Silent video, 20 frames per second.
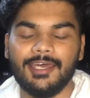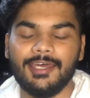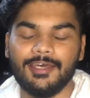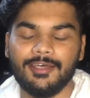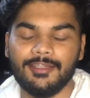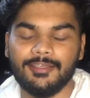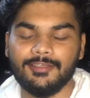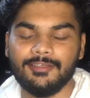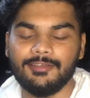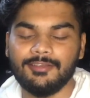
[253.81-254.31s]

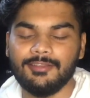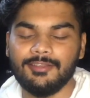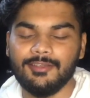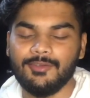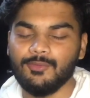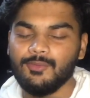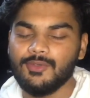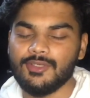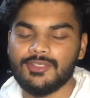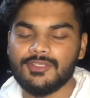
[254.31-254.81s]
and
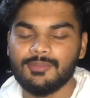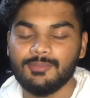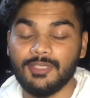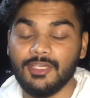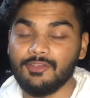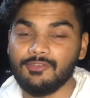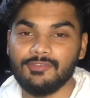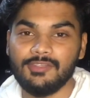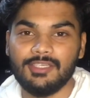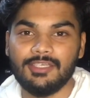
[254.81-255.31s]
there was some
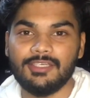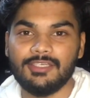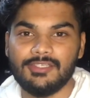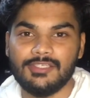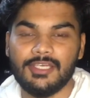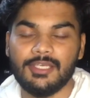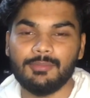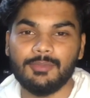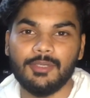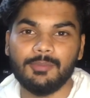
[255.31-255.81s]
kind of leakage
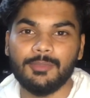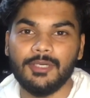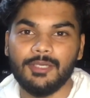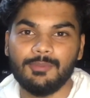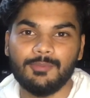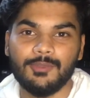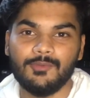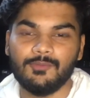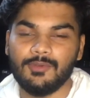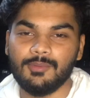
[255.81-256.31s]
at my
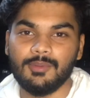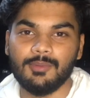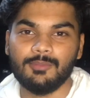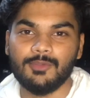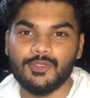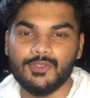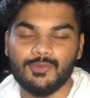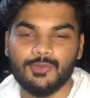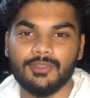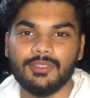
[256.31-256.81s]
apartment where my
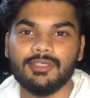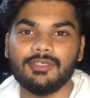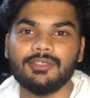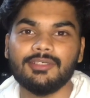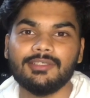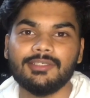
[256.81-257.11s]
books were.